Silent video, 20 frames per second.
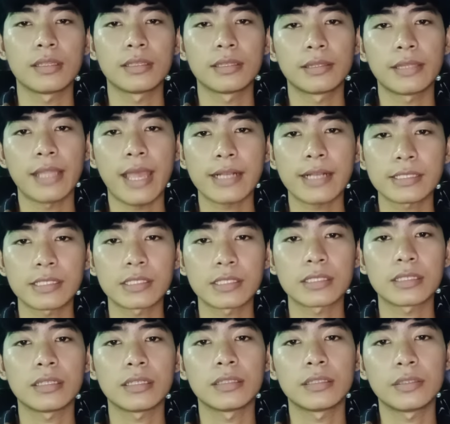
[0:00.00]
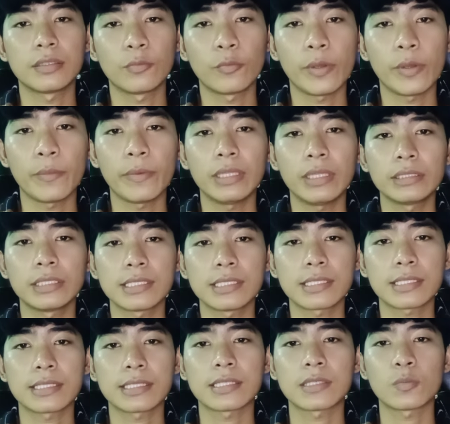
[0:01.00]
Next, we will
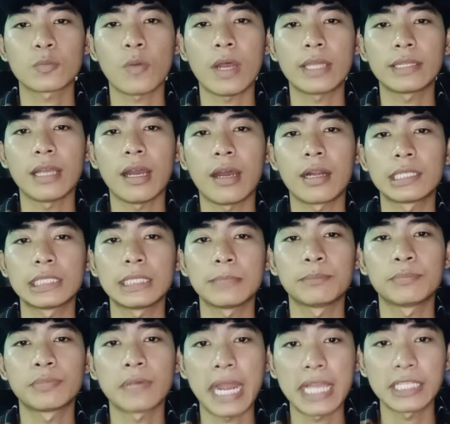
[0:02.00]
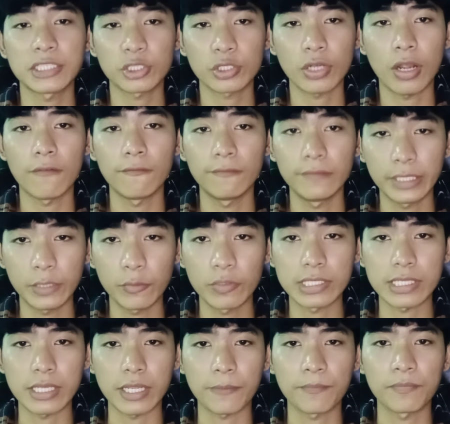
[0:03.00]
discuss what are the branch of
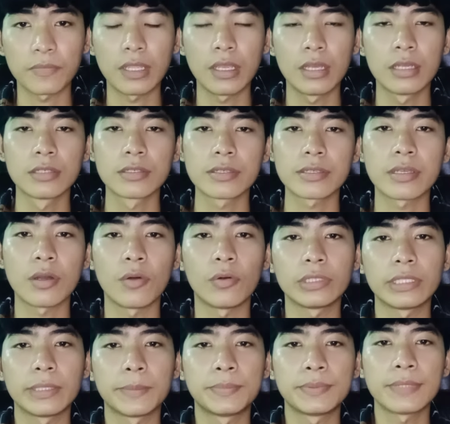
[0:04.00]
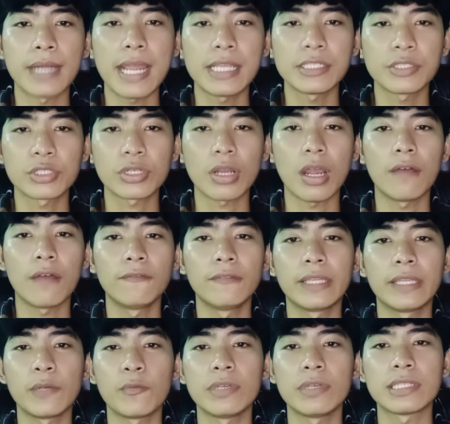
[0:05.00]
linguistics. So, the branch of
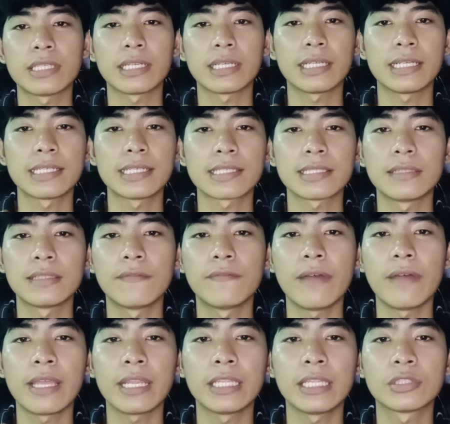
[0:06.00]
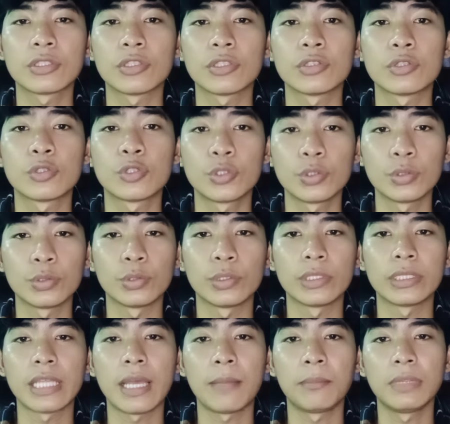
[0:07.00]
linguistics is divided into two,
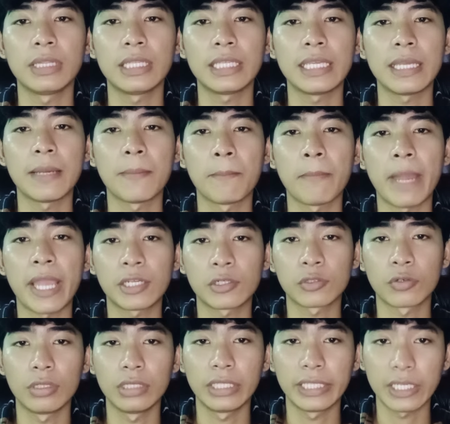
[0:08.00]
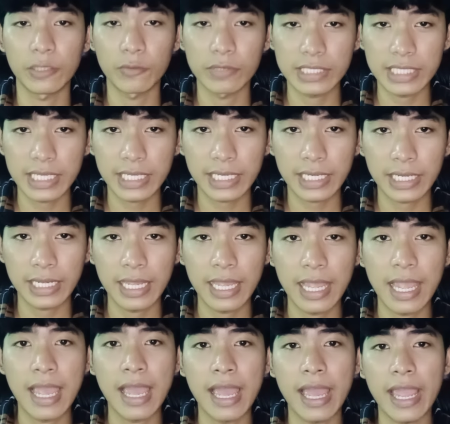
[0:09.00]
namely microlinguistic
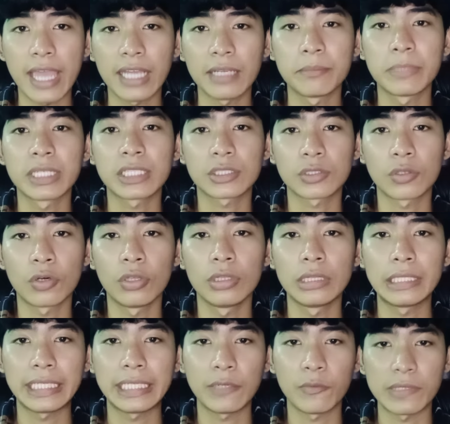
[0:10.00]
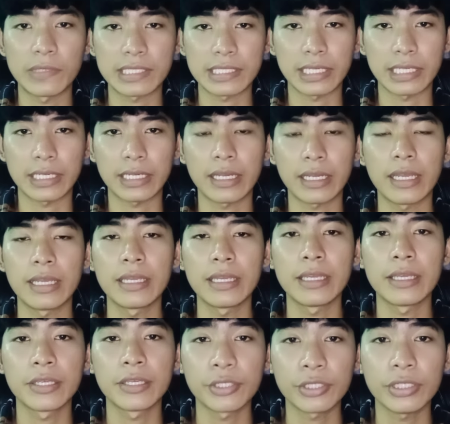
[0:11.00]
and
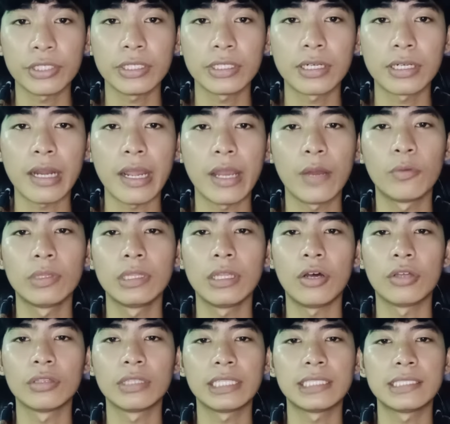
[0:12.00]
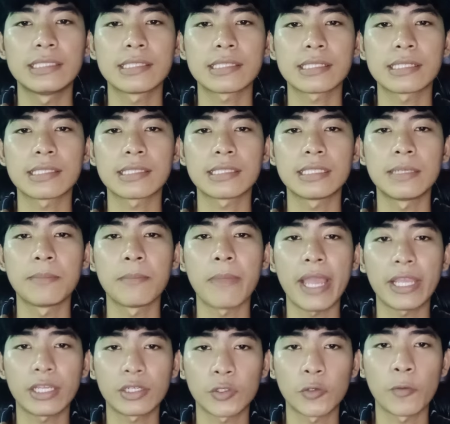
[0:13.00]
macrolinguistic. Here, I will only discuss the
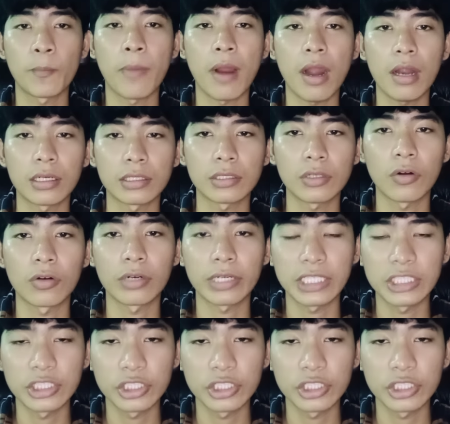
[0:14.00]
micro part, or in